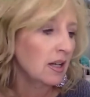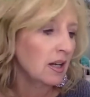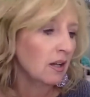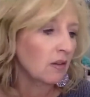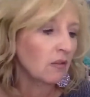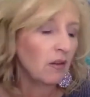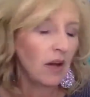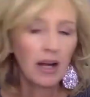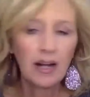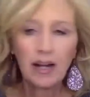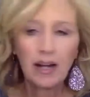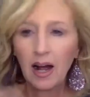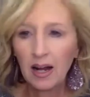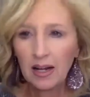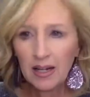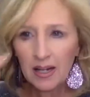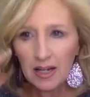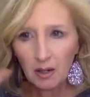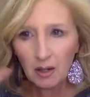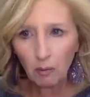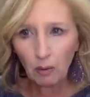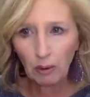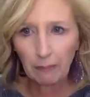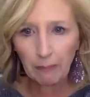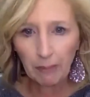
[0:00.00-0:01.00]
Like I
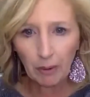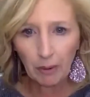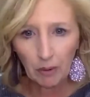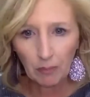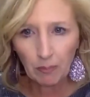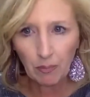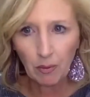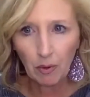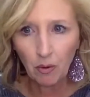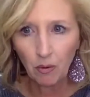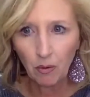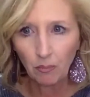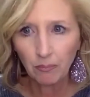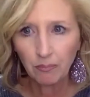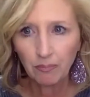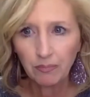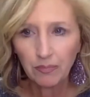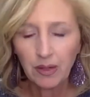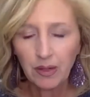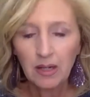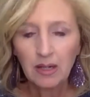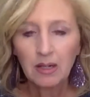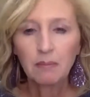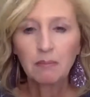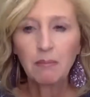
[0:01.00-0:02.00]
can't wear purple.
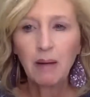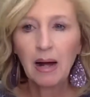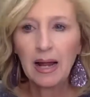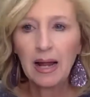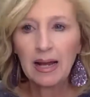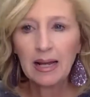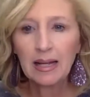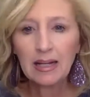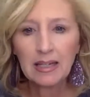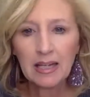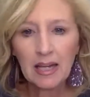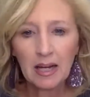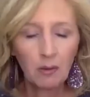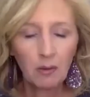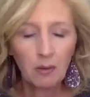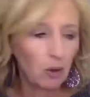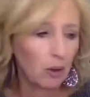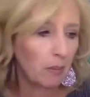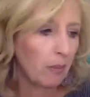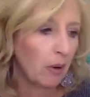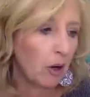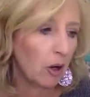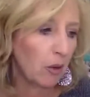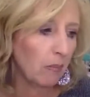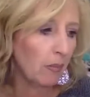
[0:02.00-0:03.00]
My aunt can't wear
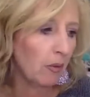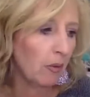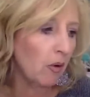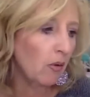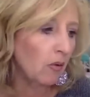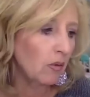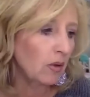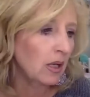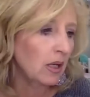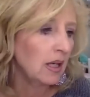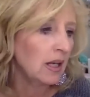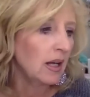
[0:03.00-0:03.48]
purple.